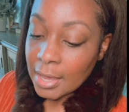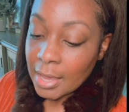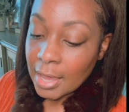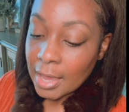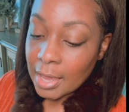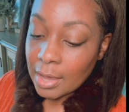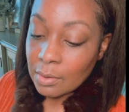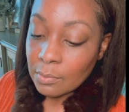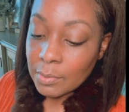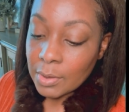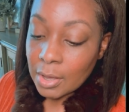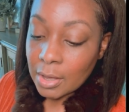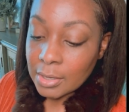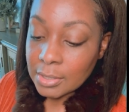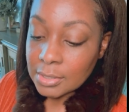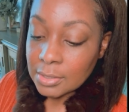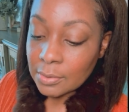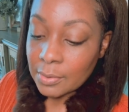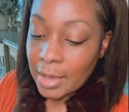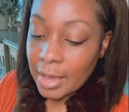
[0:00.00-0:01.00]
And we
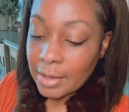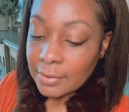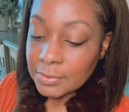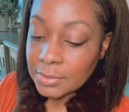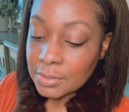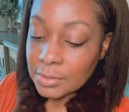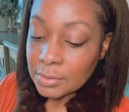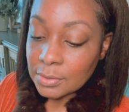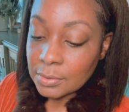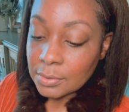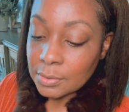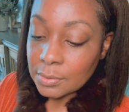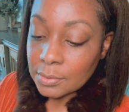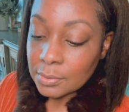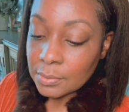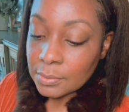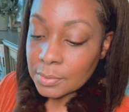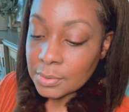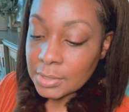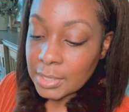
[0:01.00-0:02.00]
also have
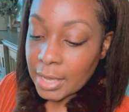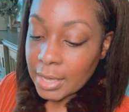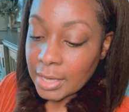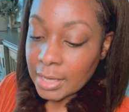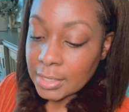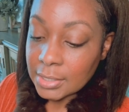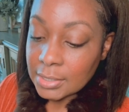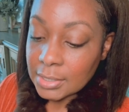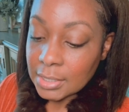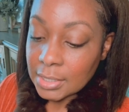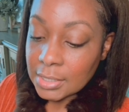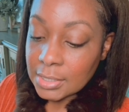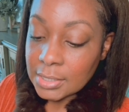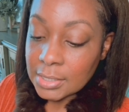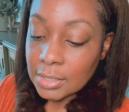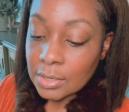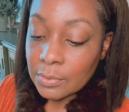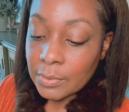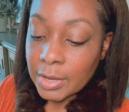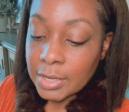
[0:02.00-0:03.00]
to take into
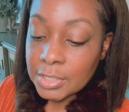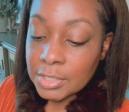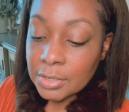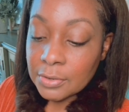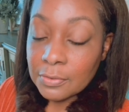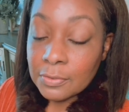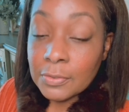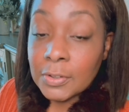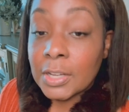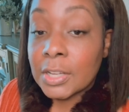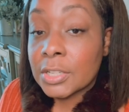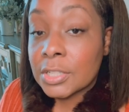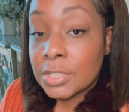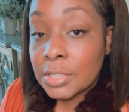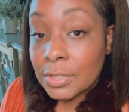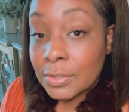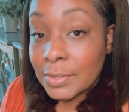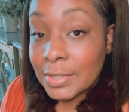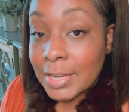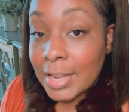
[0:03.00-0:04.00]
consideration
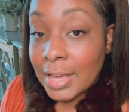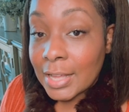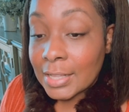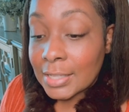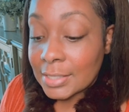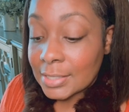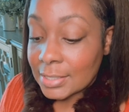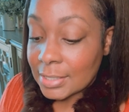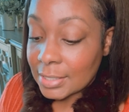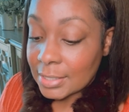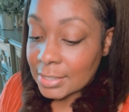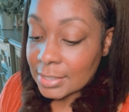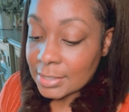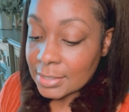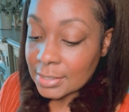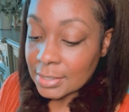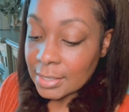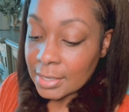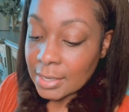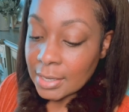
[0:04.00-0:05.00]
functional
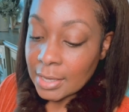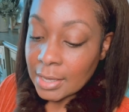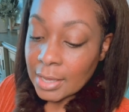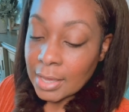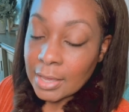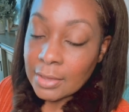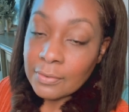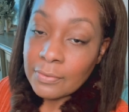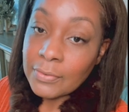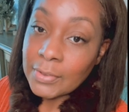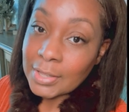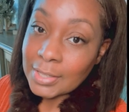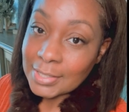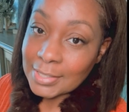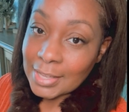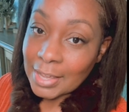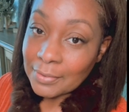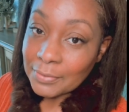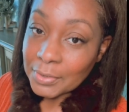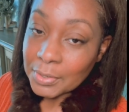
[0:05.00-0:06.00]
analysis and
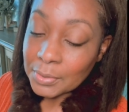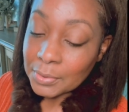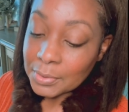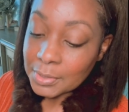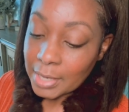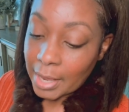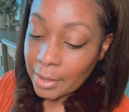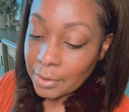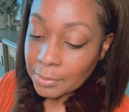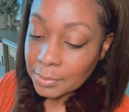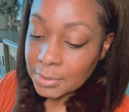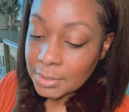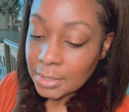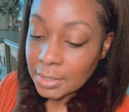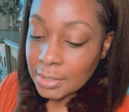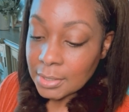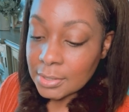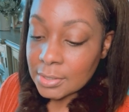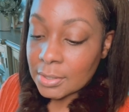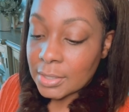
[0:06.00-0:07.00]
philosophical doubt.
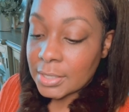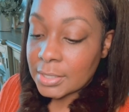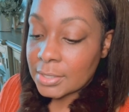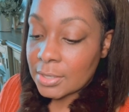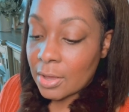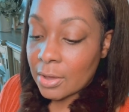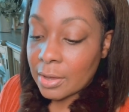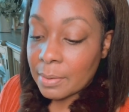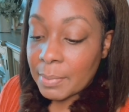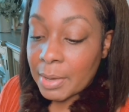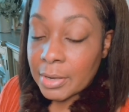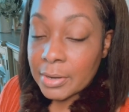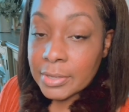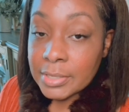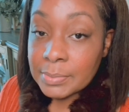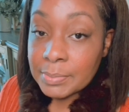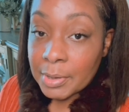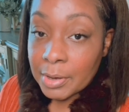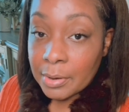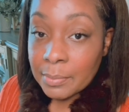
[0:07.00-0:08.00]
So let's talk about
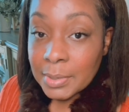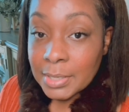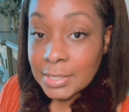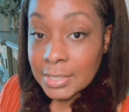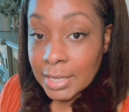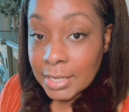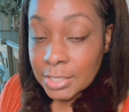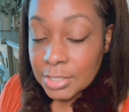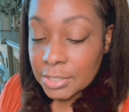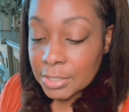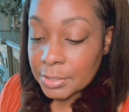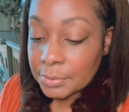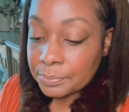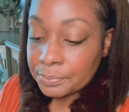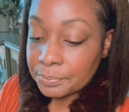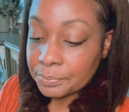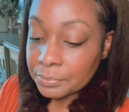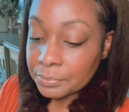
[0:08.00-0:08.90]
experimentation.